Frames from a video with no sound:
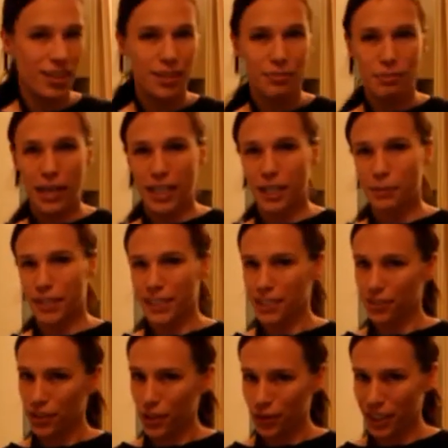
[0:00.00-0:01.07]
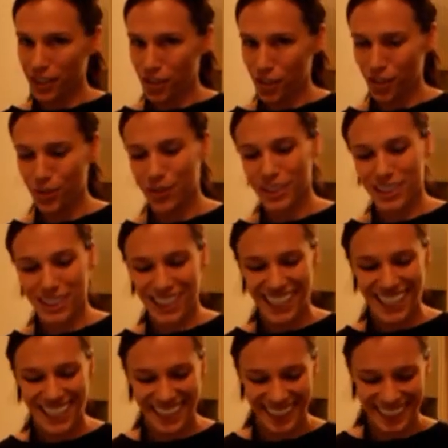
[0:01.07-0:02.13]
making myself a green juice,
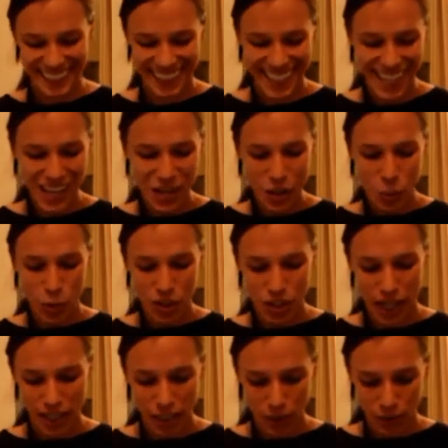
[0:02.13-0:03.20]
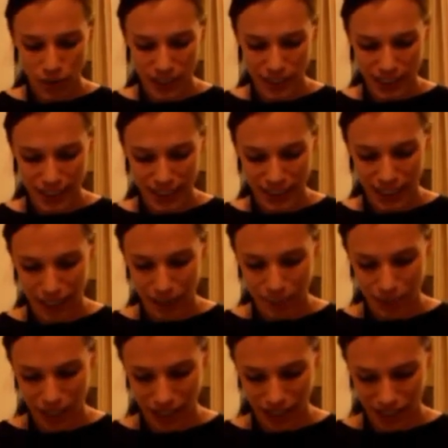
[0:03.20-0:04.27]
which I know doesn't
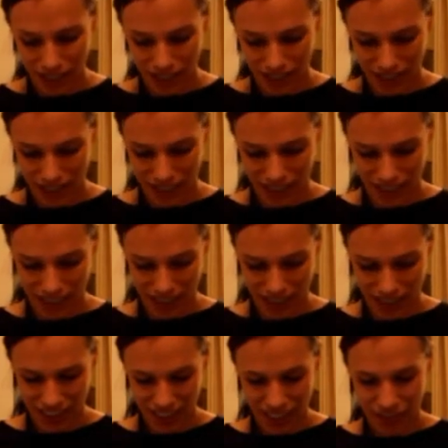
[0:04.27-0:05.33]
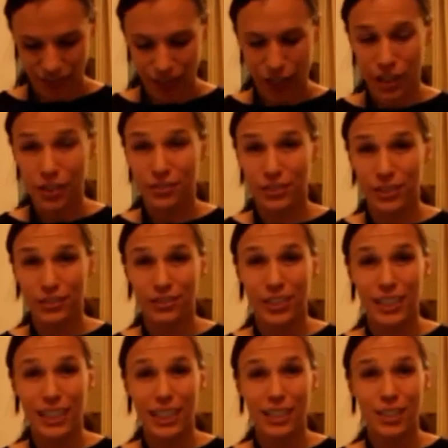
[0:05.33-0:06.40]
seem very
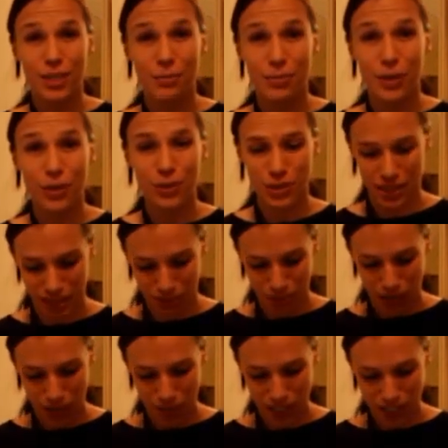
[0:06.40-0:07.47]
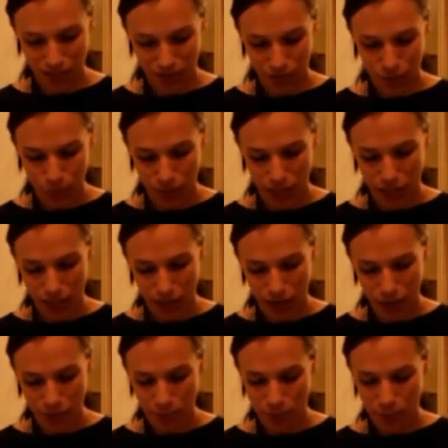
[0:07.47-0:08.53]
fulfilling to most, maybe, of you right
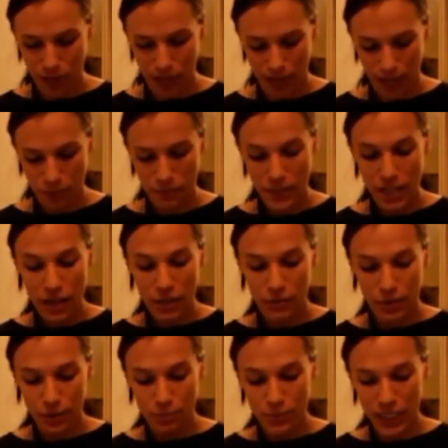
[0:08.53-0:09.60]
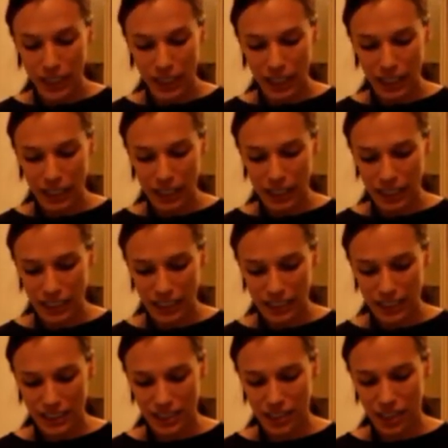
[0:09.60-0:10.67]
now, but for me,
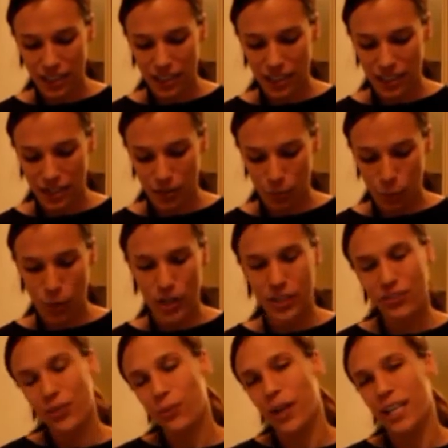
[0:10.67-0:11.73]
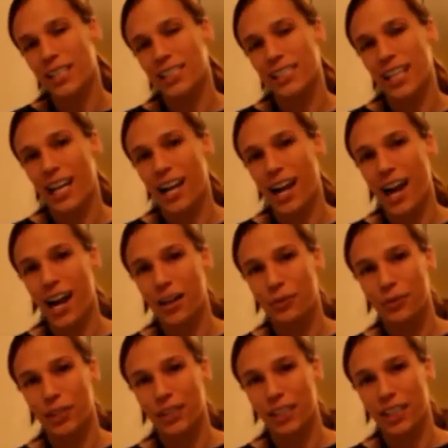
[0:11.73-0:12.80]
it's one of the ways that I
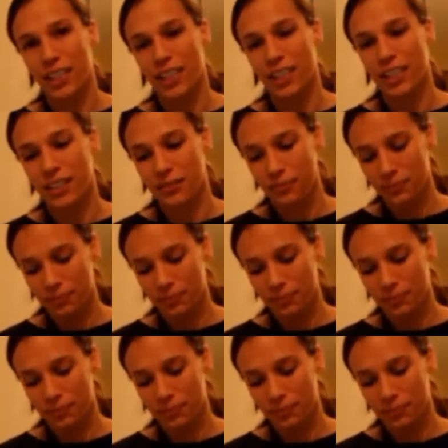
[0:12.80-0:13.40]
really